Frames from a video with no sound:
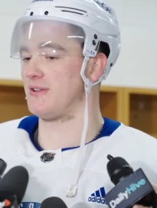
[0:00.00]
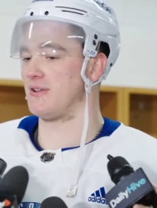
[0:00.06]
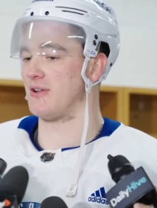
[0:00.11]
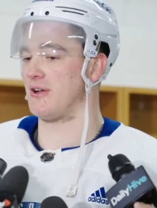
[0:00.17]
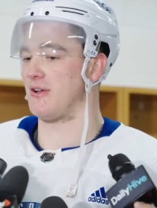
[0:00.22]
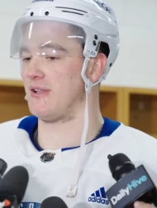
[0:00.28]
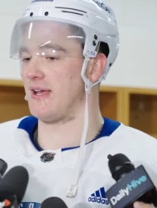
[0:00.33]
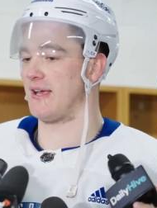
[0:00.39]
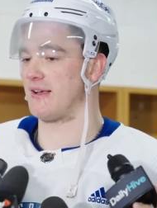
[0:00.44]
You
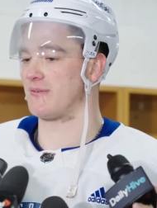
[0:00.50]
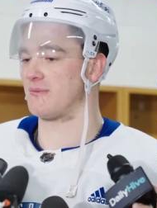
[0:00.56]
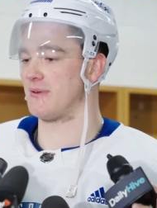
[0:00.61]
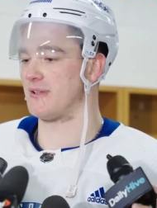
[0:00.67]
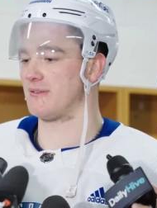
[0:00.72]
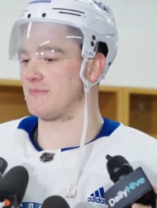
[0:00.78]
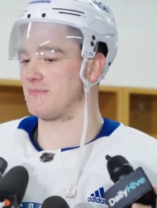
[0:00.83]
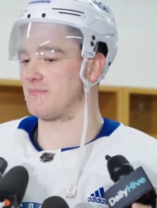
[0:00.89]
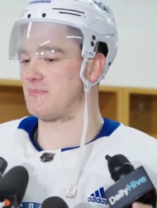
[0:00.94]
know, like
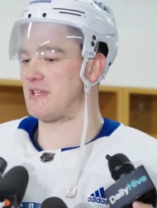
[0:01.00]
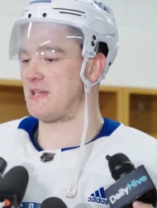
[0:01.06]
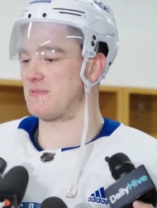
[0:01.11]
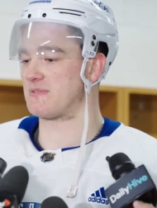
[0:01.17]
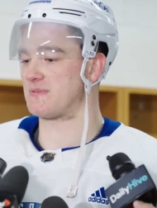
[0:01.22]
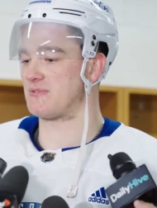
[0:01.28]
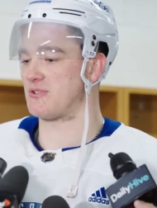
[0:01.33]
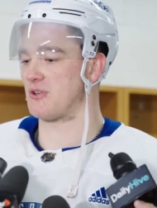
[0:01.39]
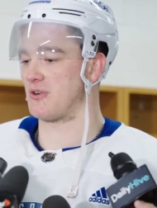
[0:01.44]
when
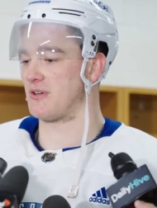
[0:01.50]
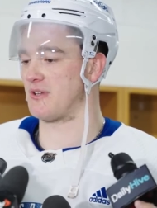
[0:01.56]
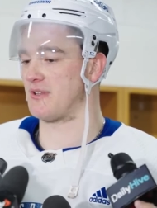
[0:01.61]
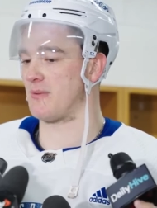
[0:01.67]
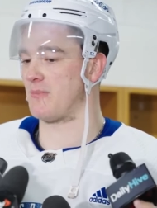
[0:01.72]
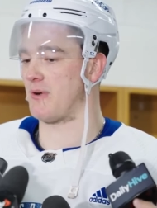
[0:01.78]
teams turning the